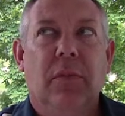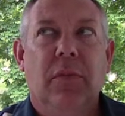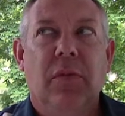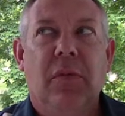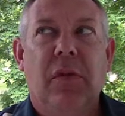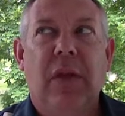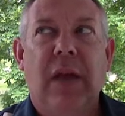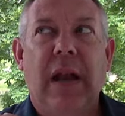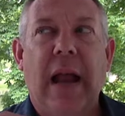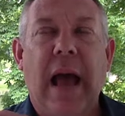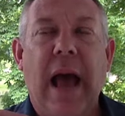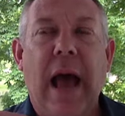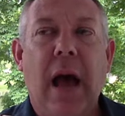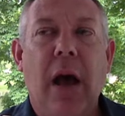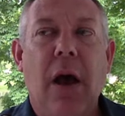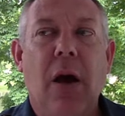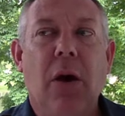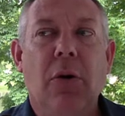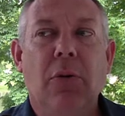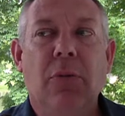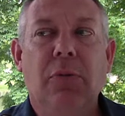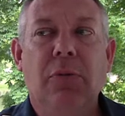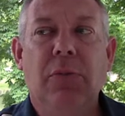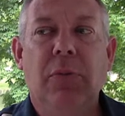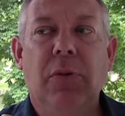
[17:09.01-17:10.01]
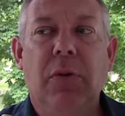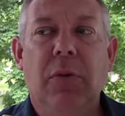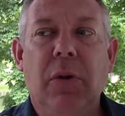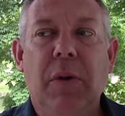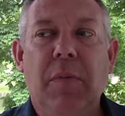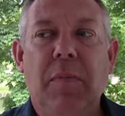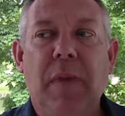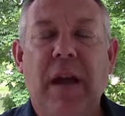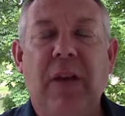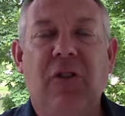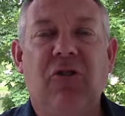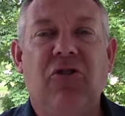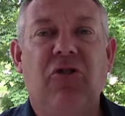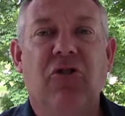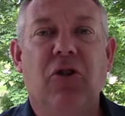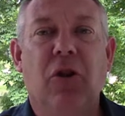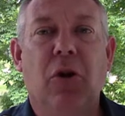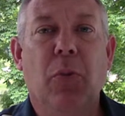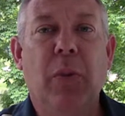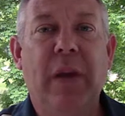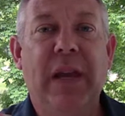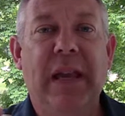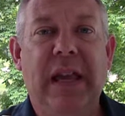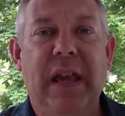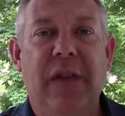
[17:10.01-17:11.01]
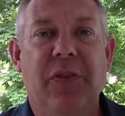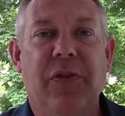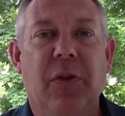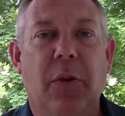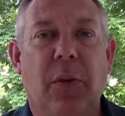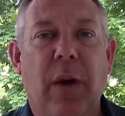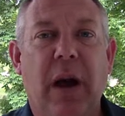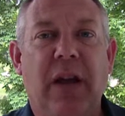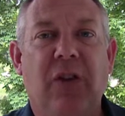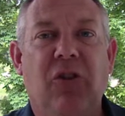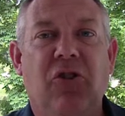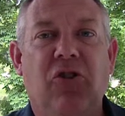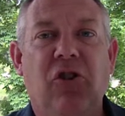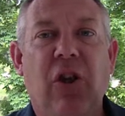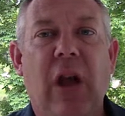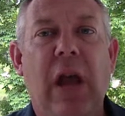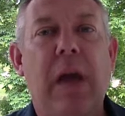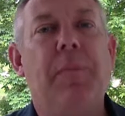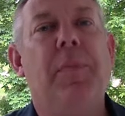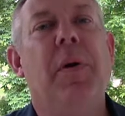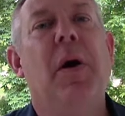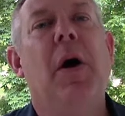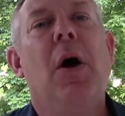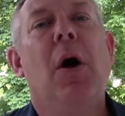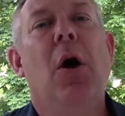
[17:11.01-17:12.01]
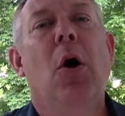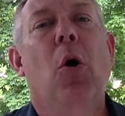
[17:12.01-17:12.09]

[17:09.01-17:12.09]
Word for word: then how do we make sure we get the right shape?